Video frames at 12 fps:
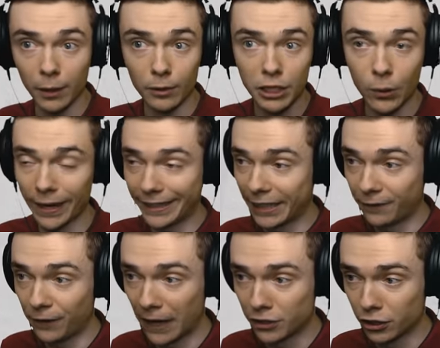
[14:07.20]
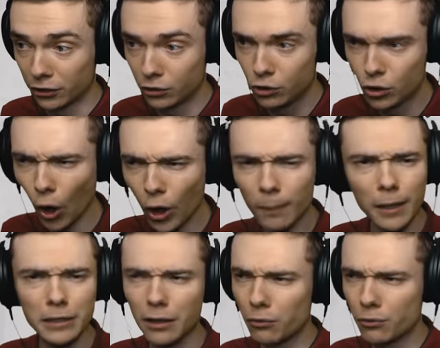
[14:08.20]
that was quite the adventure.
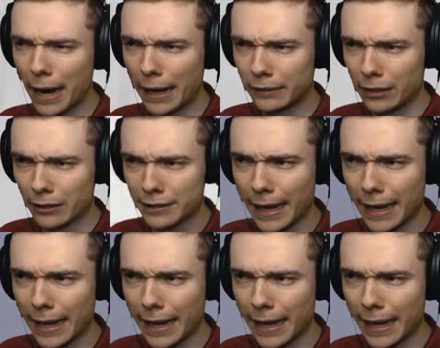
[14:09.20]
Doorman ragdolls.